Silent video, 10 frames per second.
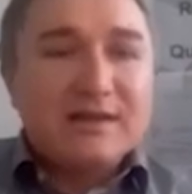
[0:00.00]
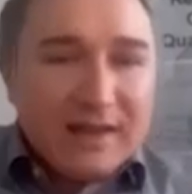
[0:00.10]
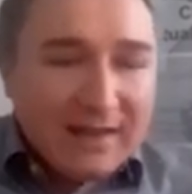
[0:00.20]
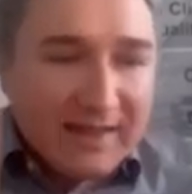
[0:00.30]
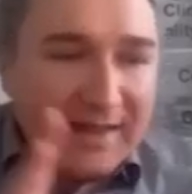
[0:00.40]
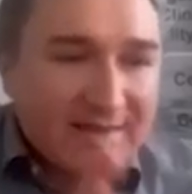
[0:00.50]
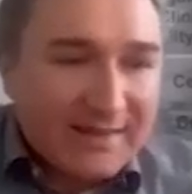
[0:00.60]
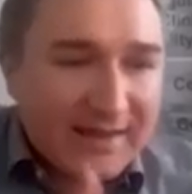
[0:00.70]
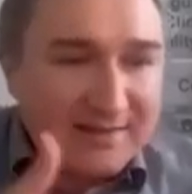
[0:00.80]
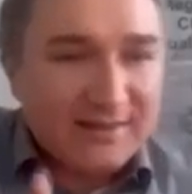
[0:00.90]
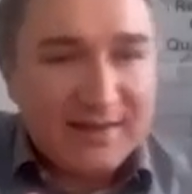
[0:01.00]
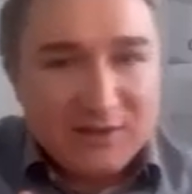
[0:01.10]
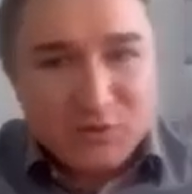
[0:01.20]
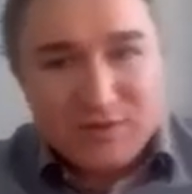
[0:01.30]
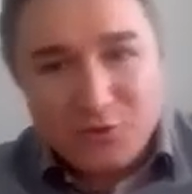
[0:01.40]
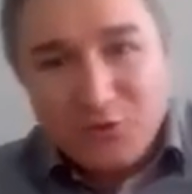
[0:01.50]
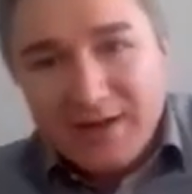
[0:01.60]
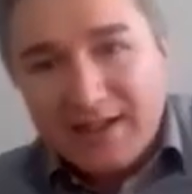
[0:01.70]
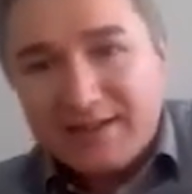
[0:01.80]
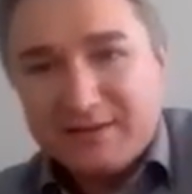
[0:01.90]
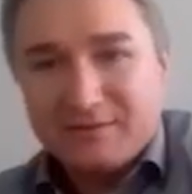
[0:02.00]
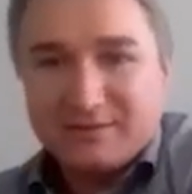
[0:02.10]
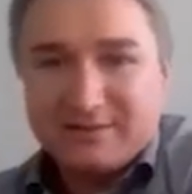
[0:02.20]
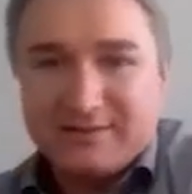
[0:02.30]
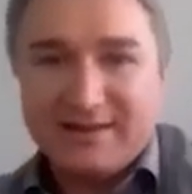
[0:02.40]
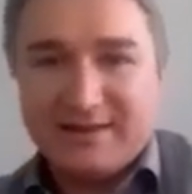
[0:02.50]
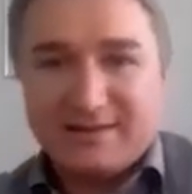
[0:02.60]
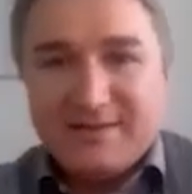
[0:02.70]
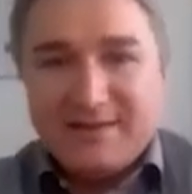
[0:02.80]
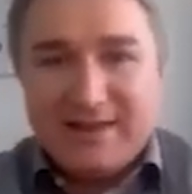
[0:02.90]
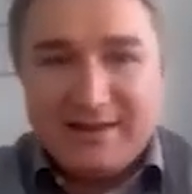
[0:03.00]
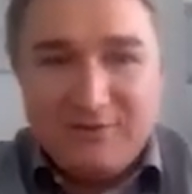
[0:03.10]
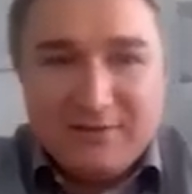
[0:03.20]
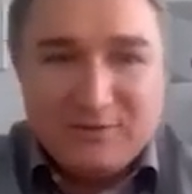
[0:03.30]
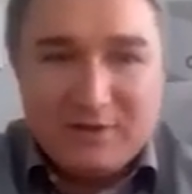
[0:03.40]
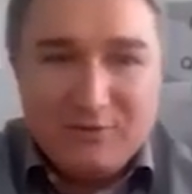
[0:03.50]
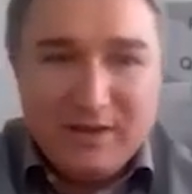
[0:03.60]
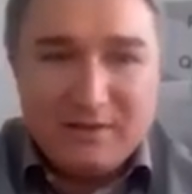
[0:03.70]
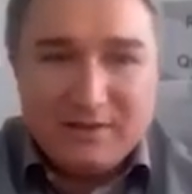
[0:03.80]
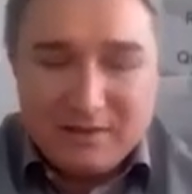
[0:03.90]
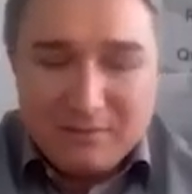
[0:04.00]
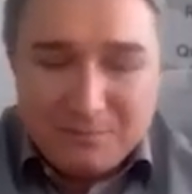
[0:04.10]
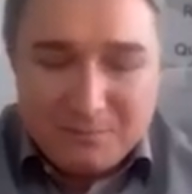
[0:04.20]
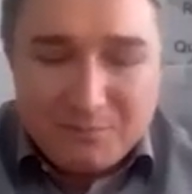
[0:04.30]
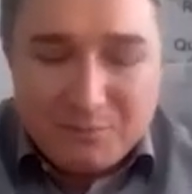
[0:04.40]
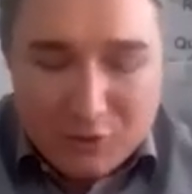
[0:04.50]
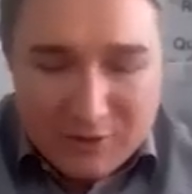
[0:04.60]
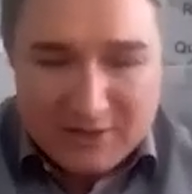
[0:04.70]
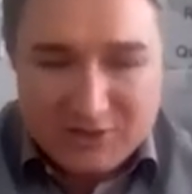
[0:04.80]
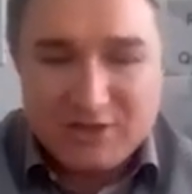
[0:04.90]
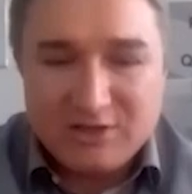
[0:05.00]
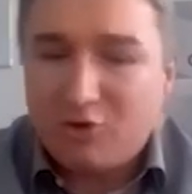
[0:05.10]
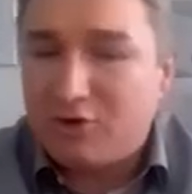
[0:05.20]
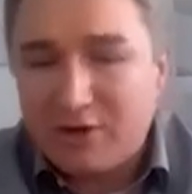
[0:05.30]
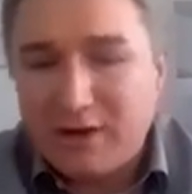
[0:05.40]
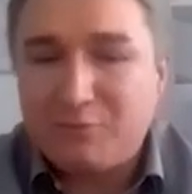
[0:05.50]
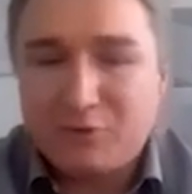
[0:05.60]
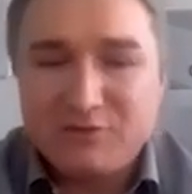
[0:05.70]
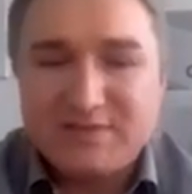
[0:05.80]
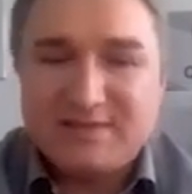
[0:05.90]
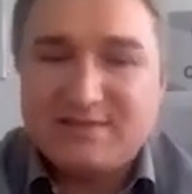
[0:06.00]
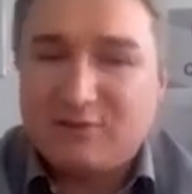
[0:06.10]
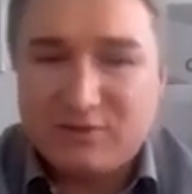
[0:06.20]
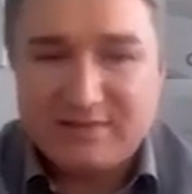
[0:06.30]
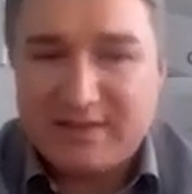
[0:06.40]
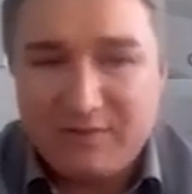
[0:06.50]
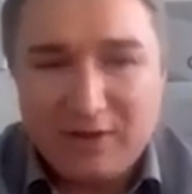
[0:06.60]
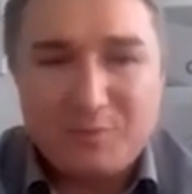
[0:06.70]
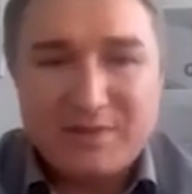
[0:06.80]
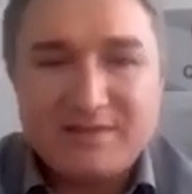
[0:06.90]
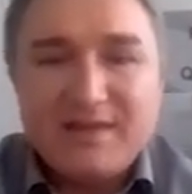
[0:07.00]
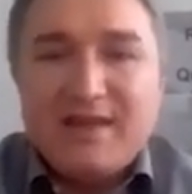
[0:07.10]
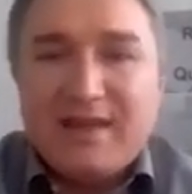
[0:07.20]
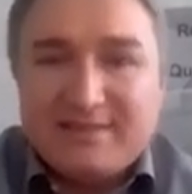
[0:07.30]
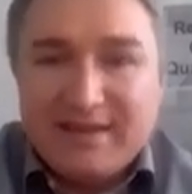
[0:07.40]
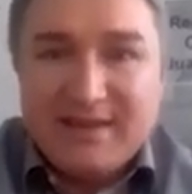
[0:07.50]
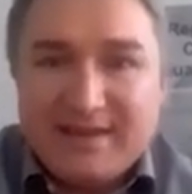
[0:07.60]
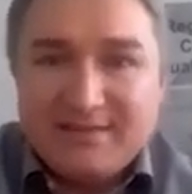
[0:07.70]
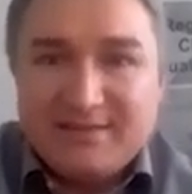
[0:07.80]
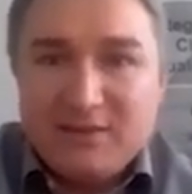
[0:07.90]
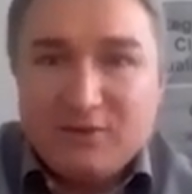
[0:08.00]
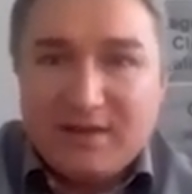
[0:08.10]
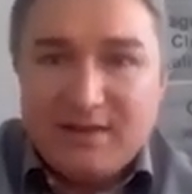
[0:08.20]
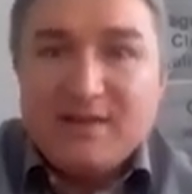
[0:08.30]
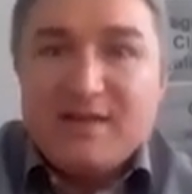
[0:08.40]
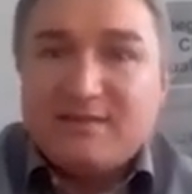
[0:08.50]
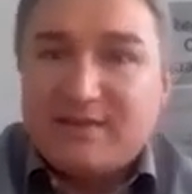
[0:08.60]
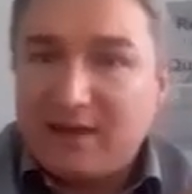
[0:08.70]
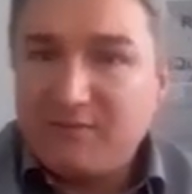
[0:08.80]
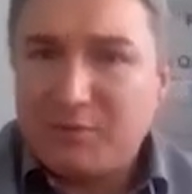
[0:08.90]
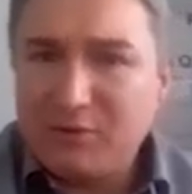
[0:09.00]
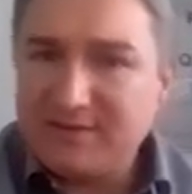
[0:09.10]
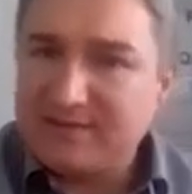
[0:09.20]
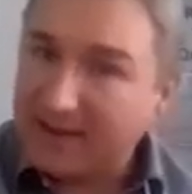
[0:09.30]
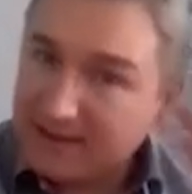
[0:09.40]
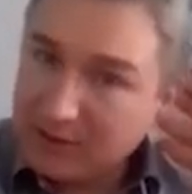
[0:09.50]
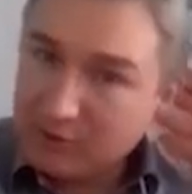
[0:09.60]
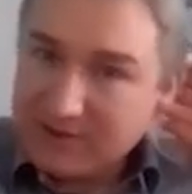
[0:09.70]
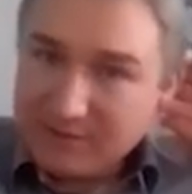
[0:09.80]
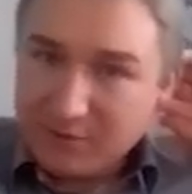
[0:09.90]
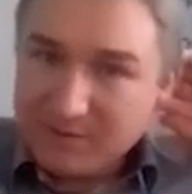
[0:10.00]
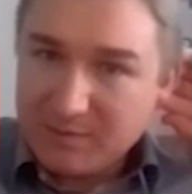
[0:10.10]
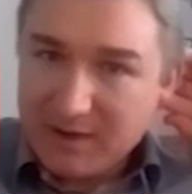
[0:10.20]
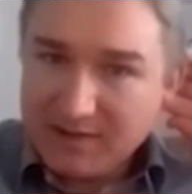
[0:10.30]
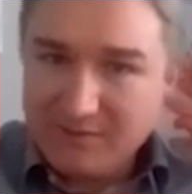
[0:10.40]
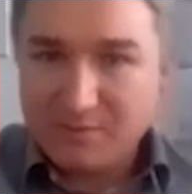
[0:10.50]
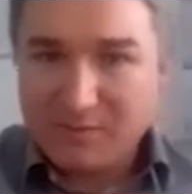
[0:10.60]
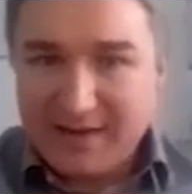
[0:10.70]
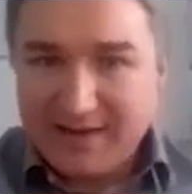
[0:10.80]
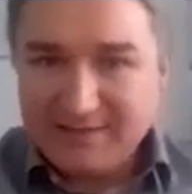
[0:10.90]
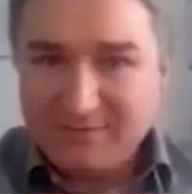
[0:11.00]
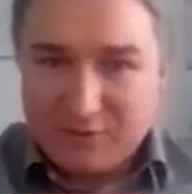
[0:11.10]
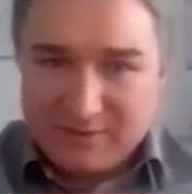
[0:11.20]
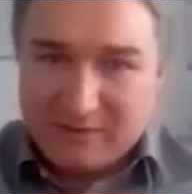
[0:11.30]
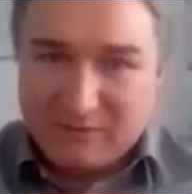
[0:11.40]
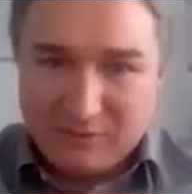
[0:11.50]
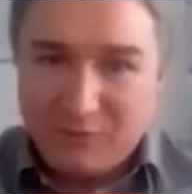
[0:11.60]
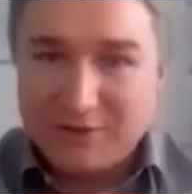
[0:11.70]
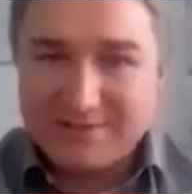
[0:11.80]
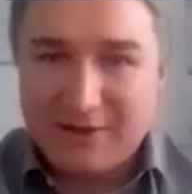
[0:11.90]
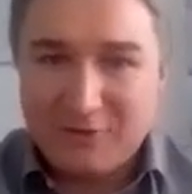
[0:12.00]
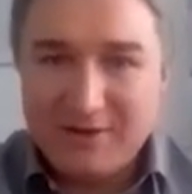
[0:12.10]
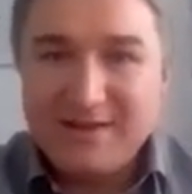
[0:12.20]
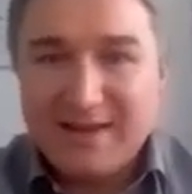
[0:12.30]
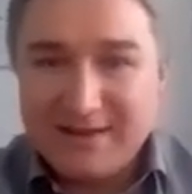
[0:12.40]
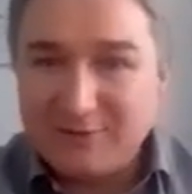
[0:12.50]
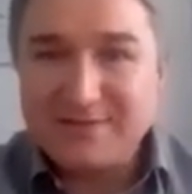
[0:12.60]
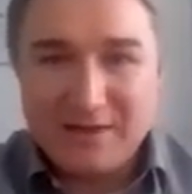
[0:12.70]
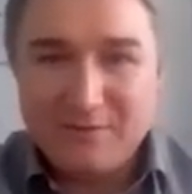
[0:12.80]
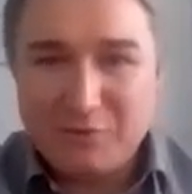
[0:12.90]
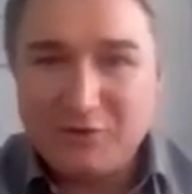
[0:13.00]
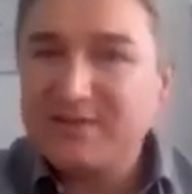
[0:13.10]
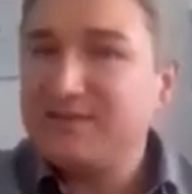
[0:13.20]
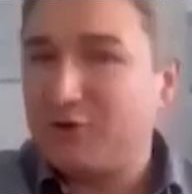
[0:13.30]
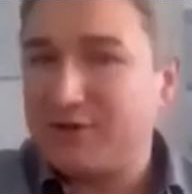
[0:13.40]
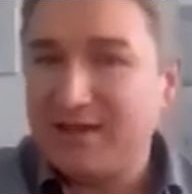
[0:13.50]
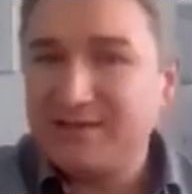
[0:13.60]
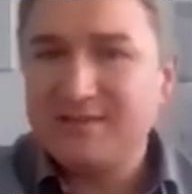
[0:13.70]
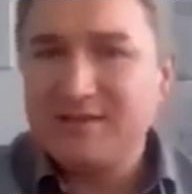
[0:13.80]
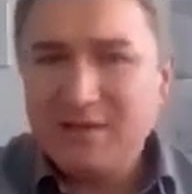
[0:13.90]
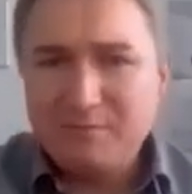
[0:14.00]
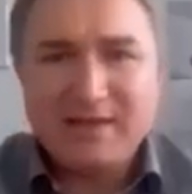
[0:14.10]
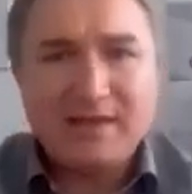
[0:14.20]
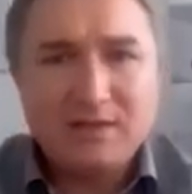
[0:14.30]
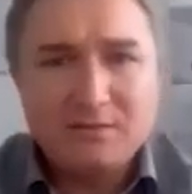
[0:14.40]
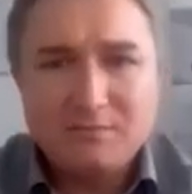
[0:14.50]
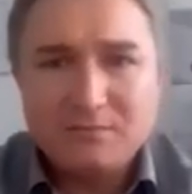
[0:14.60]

let's get into the real data and into the real production or a process or the development. And then I can see, okay, they have a process. I know that from the mind, from the past, from the first hour, I know they have a process or not. But I,